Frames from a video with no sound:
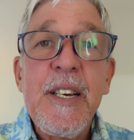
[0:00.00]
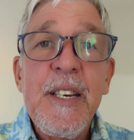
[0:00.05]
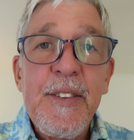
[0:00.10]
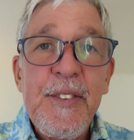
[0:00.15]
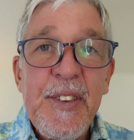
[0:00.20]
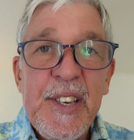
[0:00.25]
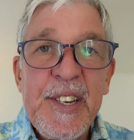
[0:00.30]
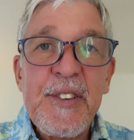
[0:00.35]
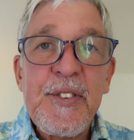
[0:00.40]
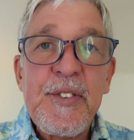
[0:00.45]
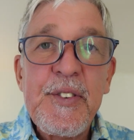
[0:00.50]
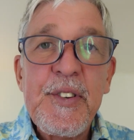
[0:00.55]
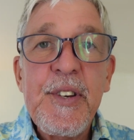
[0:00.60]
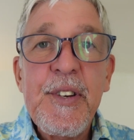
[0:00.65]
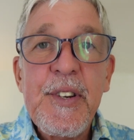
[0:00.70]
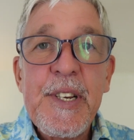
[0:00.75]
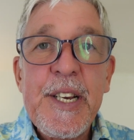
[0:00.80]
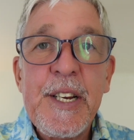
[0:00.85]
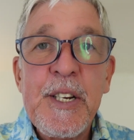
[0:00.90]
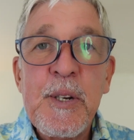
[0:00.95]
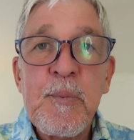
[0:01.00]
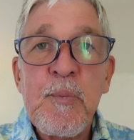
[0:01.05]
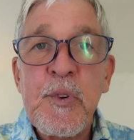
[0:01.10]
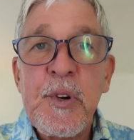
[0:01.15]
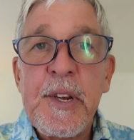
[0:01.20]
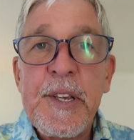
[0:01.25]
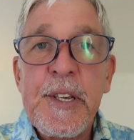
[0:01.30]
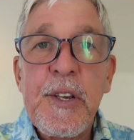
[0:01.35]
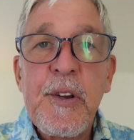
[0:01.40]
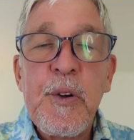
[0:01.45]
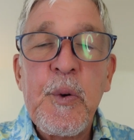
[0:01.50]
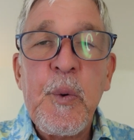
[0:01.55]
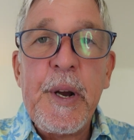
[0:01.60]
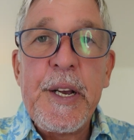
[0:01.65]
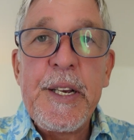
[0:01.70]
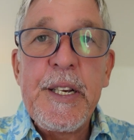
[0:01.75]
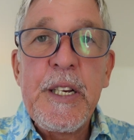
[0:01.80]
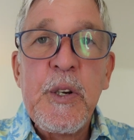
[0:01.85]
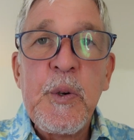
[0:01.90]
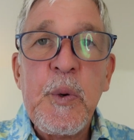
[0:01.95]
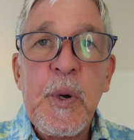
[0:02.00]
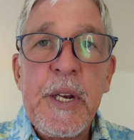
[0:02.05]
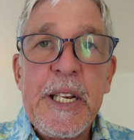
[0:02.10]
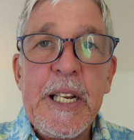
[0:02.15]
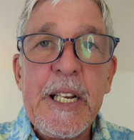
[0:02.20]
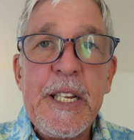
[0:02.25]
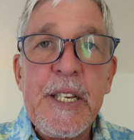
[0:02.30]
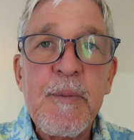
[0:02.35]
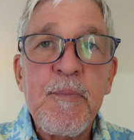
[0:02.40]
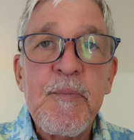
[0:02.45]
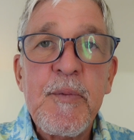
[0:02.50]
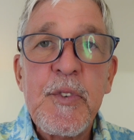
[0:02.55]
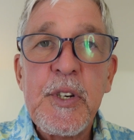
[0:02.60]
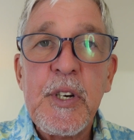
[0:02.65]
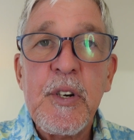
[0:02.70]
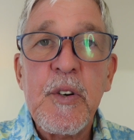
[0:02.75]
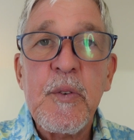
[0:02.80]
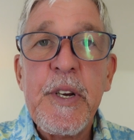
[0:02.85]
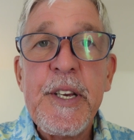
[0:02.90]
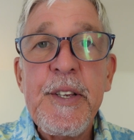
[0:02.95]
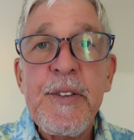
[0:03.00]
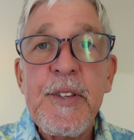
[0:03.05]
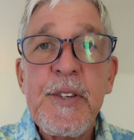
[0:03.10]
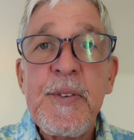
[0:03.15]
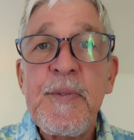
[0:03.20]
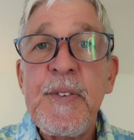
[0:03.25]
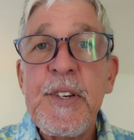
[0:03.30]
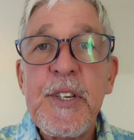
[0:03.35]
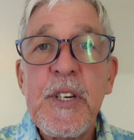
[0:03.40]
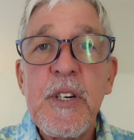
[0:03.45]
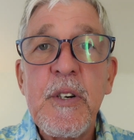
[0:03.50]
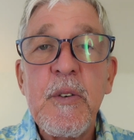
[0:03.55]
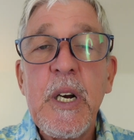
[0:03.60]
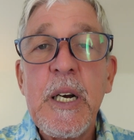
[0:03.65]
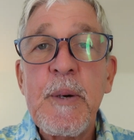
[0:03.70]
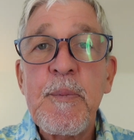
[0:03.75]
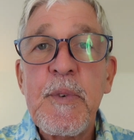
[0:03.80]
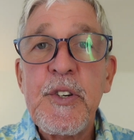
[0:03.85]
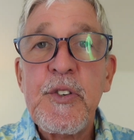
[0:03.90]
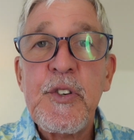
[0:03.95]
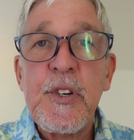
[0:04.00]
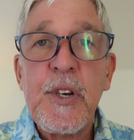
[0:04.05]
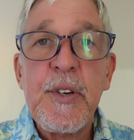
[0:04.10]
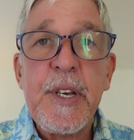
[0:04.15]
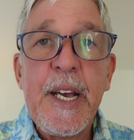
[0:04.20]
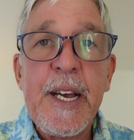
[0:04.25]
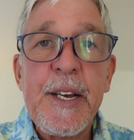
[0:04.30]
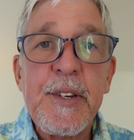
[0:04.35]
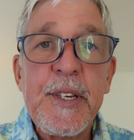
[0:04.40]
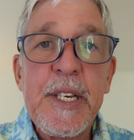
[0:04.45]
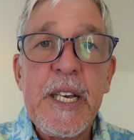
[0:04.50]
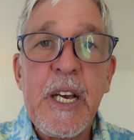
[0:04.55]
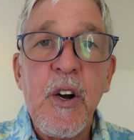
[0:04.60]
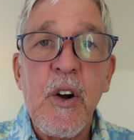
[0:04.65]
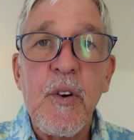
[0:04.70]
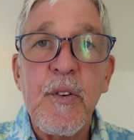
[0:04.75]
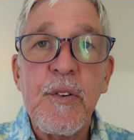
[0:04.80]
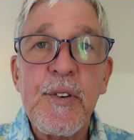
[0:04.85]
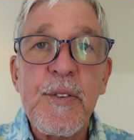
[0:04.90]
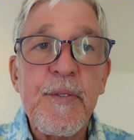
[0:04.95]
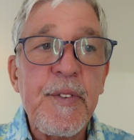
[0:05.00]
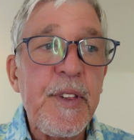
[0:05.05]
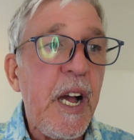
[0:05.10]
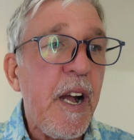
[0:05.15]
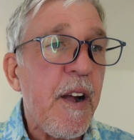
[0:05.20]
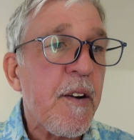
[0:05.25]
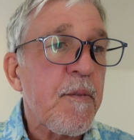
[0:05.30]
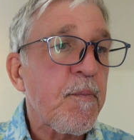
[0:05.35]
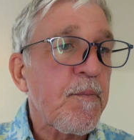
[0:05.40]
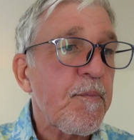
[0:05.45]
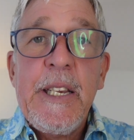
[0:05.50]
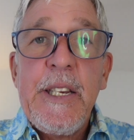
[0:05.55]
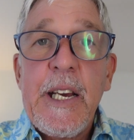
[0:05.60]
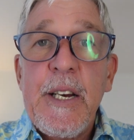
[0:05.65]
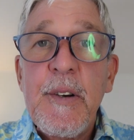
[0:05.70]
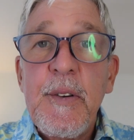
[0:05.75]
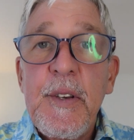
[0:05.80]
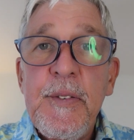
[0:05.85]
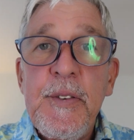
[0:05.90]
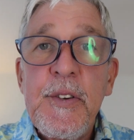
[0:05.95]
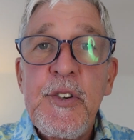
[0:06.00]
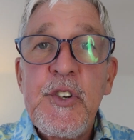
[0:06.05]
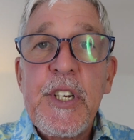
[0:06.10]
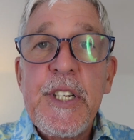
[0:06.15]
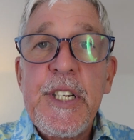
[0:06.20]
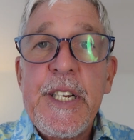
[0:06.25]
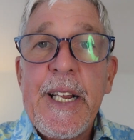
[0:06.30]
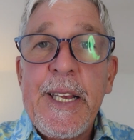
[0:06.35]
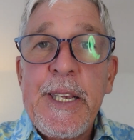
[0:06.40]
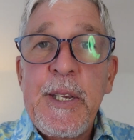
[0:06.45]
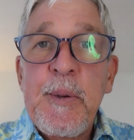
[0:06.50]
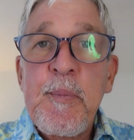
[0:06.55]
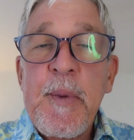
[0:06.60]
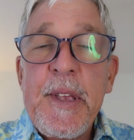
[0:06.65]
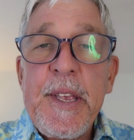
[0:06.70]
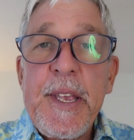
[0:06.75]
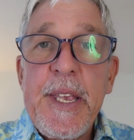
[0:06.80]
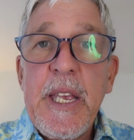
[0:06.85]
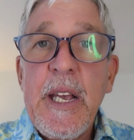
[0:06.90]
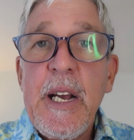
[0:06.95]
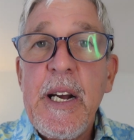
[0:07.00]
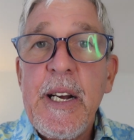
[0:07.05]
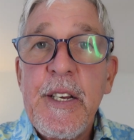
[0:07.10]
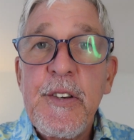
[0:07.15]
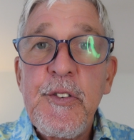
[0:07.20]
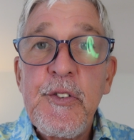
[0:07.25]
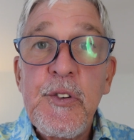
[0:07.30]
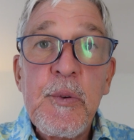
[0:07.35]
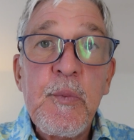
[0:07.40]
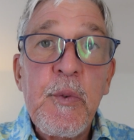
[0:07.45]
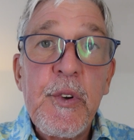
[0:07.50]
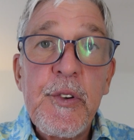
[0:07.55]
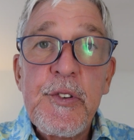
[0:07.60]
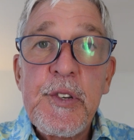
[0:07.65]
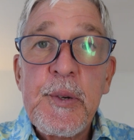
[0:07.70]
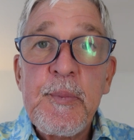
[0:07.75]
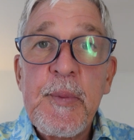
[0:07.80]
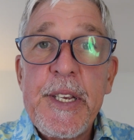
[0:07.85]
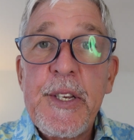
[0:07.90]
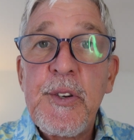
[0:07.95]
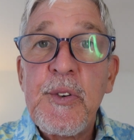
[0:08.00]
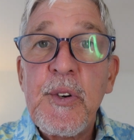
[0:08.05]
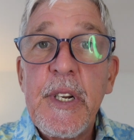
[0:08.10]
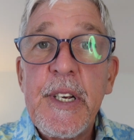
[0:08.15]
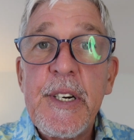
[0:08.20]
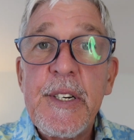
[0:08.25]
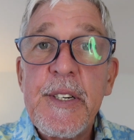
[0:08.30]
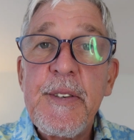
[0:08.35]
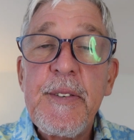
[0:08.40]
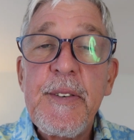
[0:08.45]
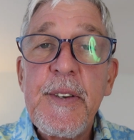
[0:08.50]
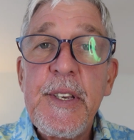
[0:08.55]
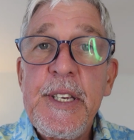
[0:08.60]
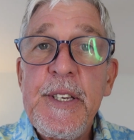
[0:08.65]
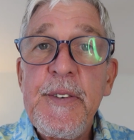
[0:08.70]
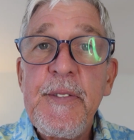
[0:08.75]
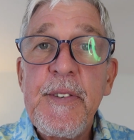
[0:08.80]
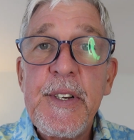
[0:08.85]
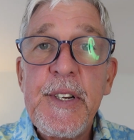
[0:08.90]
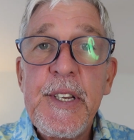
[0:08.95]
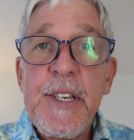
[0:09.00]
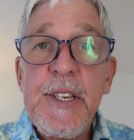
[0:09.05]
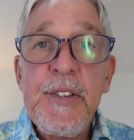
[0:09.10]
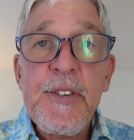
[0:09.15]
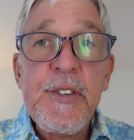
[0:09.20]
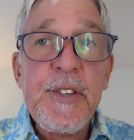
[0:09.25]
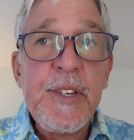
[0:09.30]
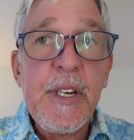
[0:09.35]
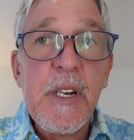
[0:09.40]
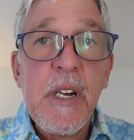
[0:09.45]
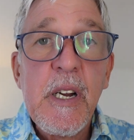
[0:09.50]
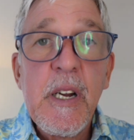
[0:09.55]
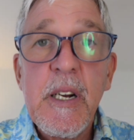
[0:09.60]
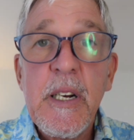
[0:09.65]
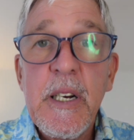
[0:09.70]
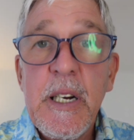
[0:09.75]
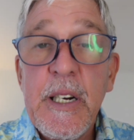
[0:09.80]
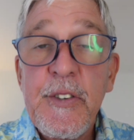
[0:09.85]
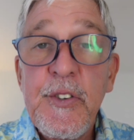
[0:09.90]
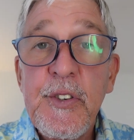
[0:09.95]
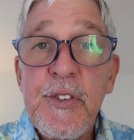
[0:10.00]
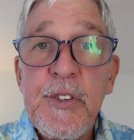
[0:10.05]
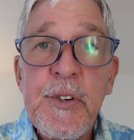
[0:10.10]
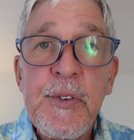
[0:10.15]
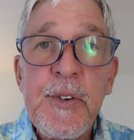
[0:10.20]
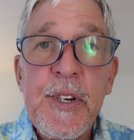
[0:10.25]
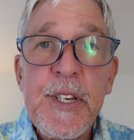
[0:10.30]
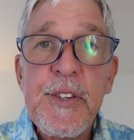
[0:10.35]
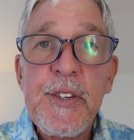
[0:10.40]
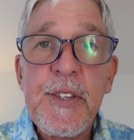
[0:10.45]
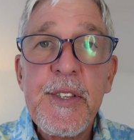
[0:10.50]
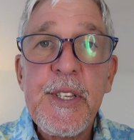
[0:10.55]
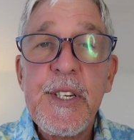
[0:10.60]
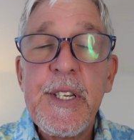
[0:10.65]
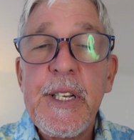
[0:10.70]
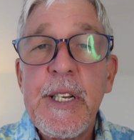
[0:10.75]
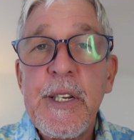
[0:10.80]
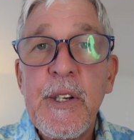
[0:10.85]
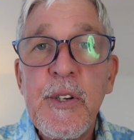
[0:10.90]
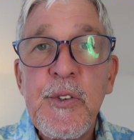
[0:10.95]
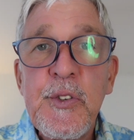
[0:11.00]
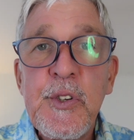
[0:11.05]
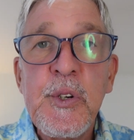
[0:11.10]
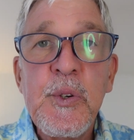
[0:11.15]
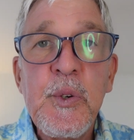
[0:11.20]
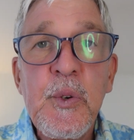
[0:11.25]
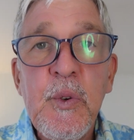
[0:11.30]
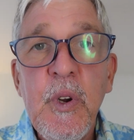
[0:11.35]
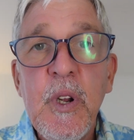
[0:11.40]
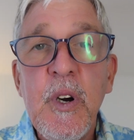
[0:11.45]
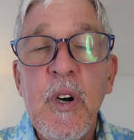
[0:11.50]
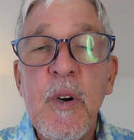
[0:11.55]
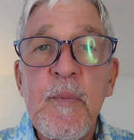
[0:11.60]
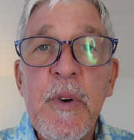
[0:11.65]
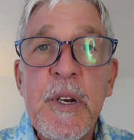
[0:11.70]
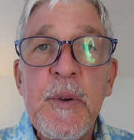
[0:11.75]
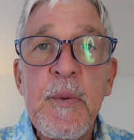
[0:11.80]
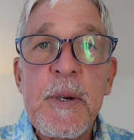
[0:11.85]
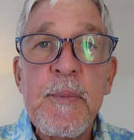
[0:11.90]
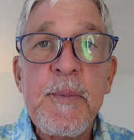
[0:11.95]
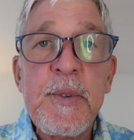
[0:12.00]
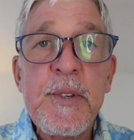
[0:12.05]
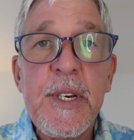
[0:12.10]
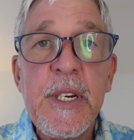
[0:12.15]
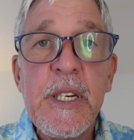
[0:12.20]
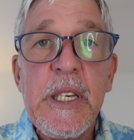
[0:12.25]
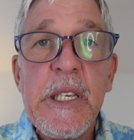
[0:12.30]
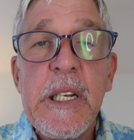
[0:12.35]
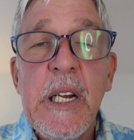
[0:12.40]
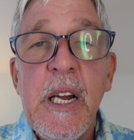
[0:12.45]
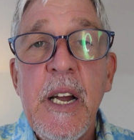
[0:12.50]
things kind of break quite quickly. So in this video, I'm going to show you how to get hold of that. Now, if you're just like me and you want to make your life even easier, I just created this little tool on my website,